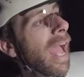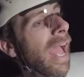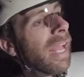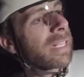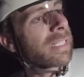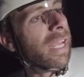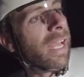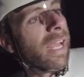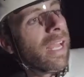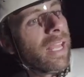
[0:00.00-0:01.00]
And
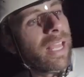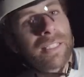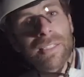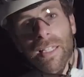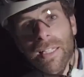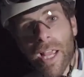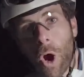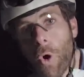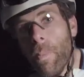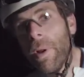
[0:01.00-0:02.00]
it's suddenly
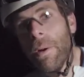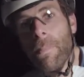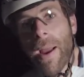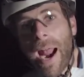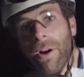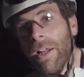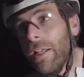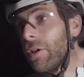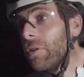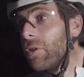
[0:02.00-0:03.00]
open,
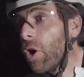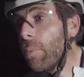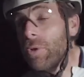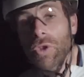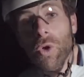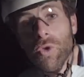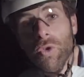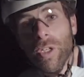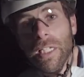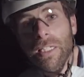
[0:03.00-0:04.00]
barren, almost no
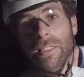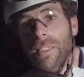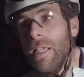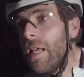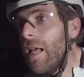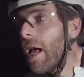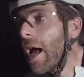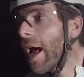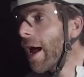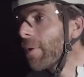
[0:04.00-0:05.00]
trees.
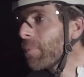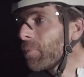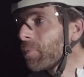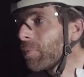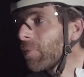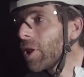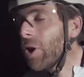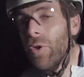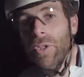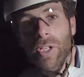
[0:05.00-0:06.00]

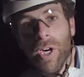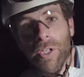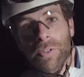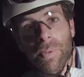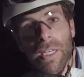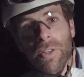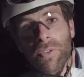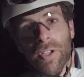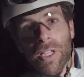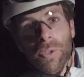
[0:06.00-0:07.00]
You know, there's herdsmen in the
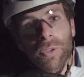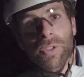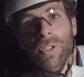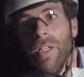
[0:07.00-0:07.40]
field.